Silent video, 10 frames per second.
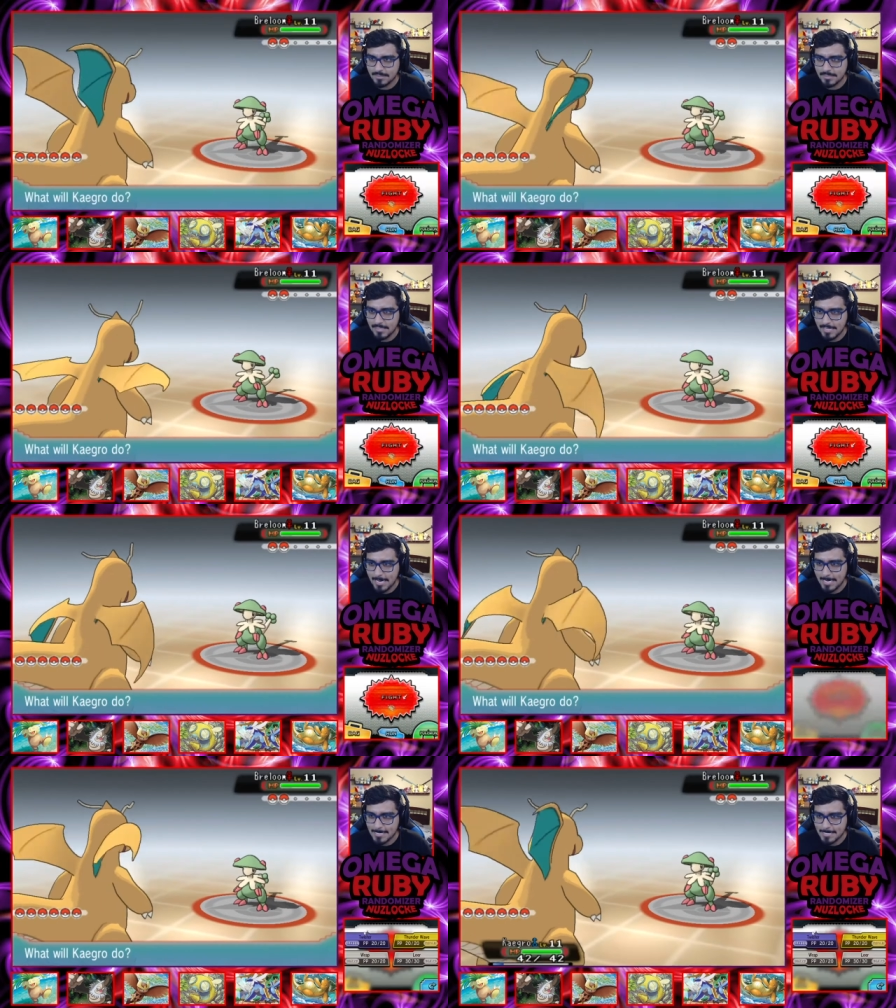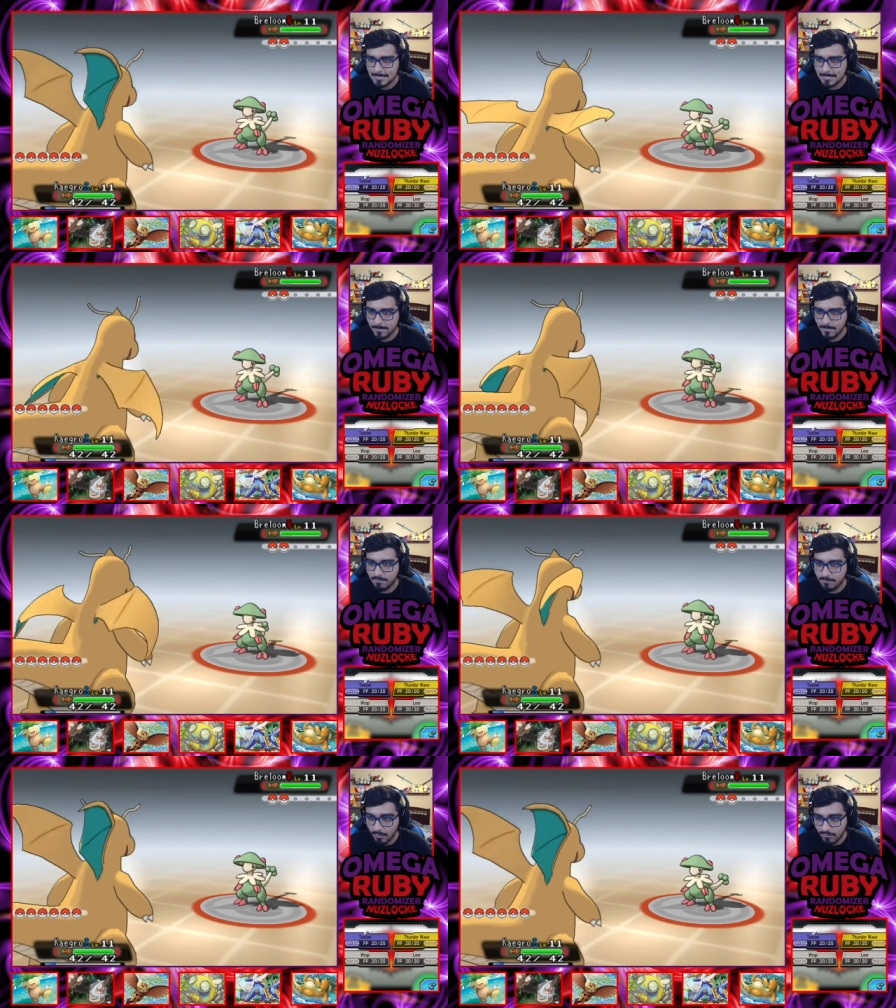Huh. We're
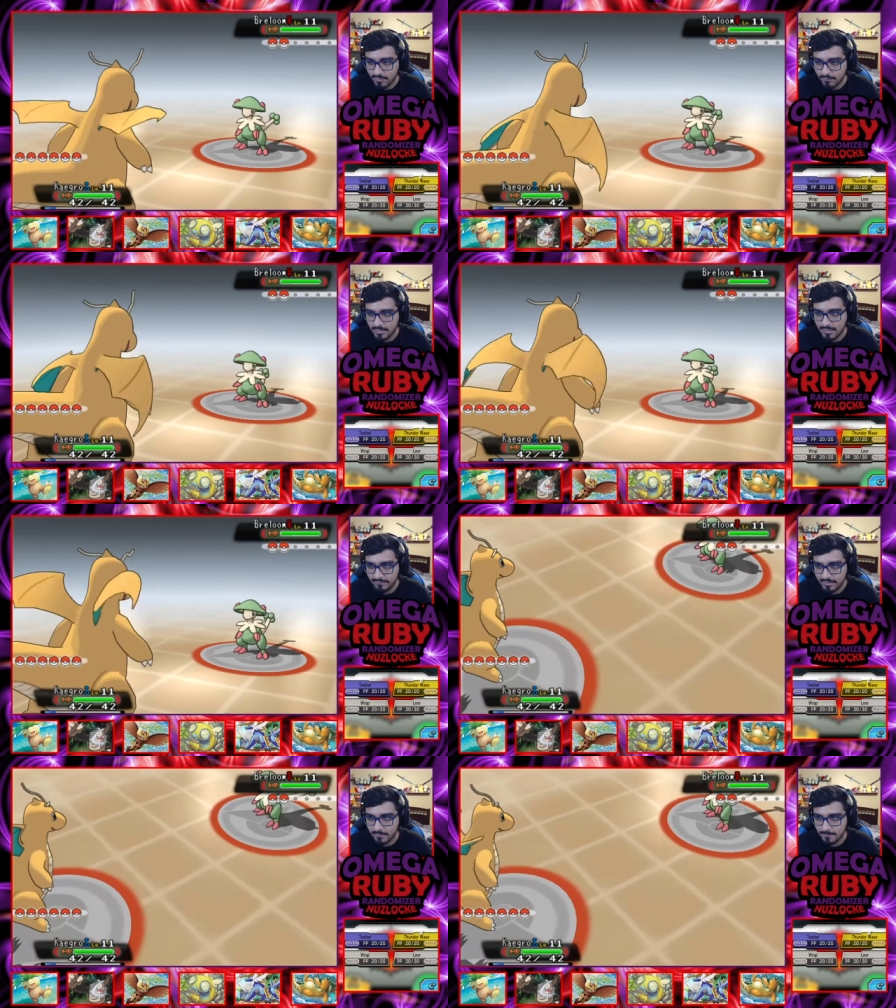both level 11.